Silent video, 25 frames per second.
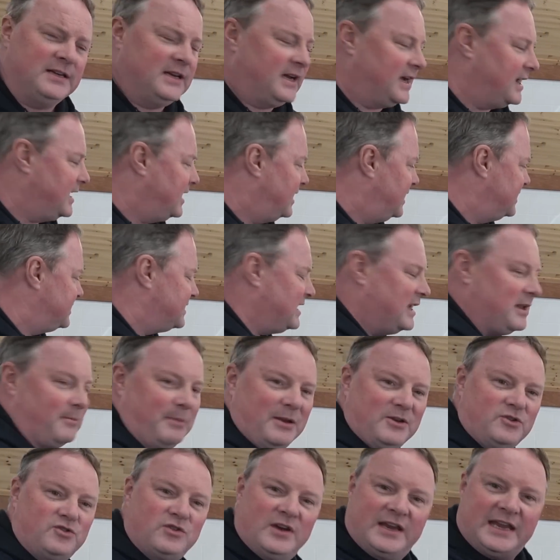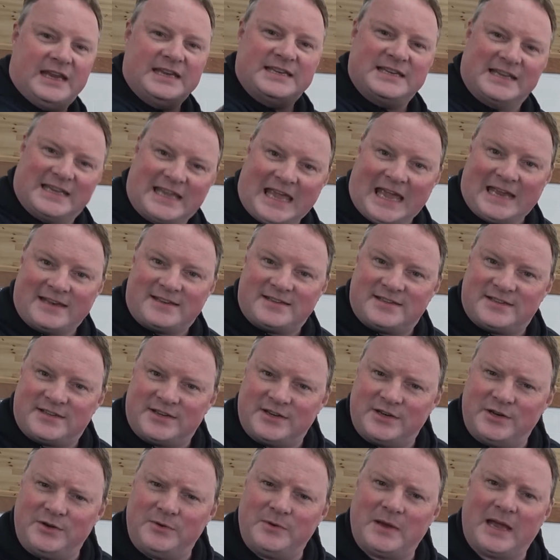It's a little bit tricky to get
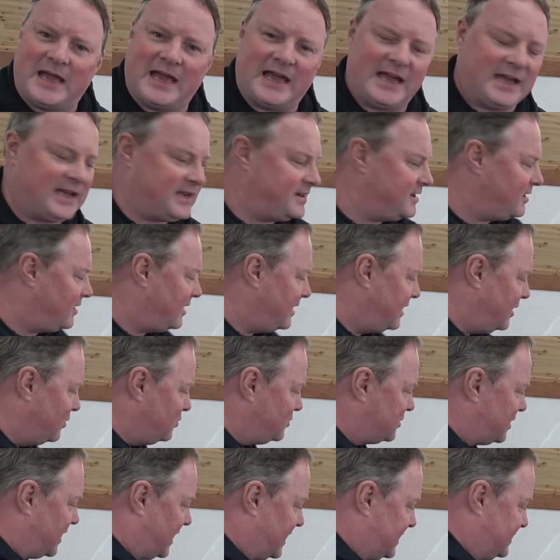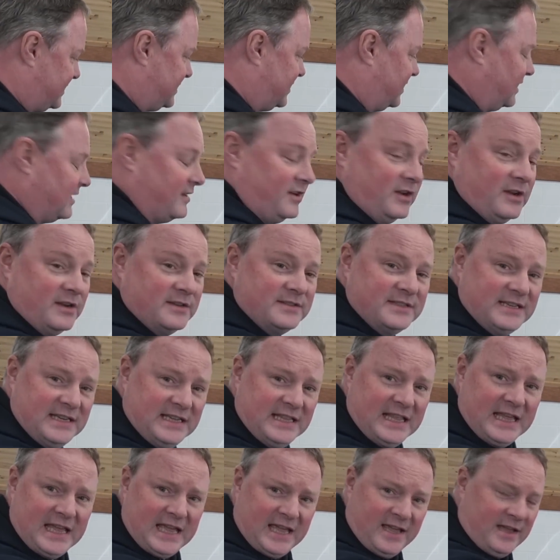to, and I also had to, you can see
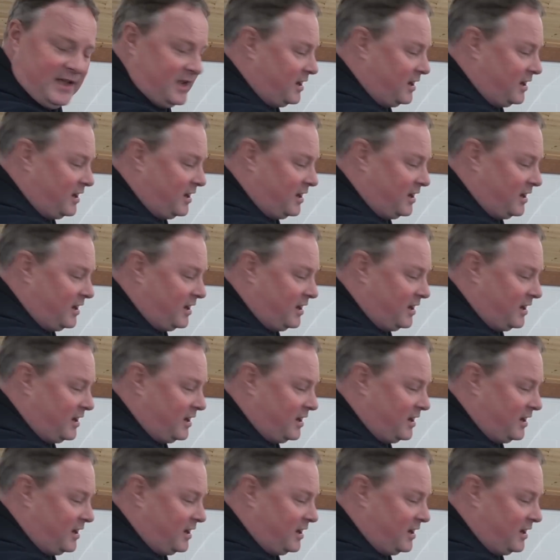there,